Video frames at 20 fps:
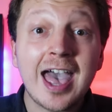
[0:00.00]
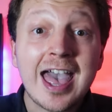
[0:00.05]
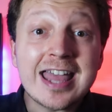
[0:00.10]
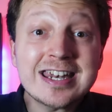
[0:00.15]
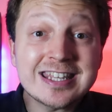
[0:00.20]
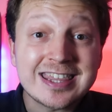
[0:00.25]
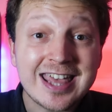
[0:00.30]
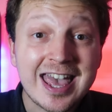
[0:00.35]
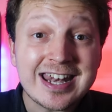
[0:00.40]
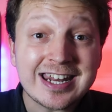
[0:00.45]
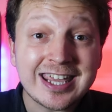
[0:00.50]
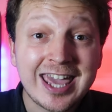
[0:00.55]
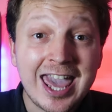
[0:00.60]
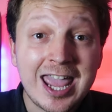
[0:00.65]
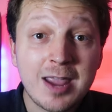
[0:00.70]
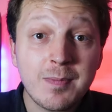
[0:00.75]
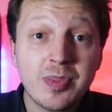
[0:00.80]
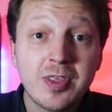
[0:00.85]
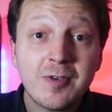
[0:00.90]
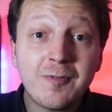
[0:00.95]
And then
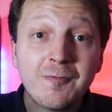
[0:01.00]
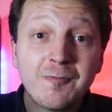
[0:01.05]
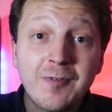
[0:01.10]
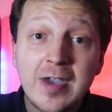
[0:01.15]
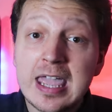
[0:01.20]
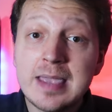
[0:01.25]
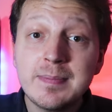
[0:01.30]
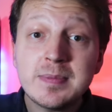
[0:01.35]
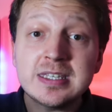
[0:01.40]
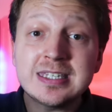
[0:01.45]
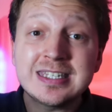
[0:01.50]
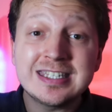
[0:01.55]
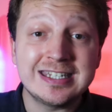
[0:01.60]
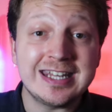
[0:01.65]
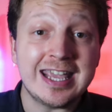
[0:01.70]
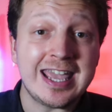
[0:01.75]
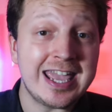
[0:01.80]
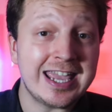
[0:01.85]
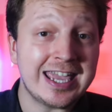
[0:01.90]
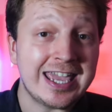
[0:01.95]
came the famous
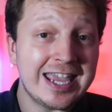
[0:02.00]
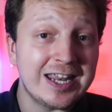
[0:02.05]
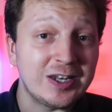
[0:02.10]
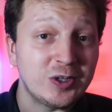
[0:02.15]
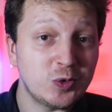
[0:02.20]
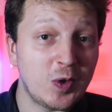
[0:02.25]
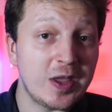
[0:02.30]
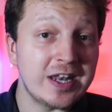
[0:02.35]
dig in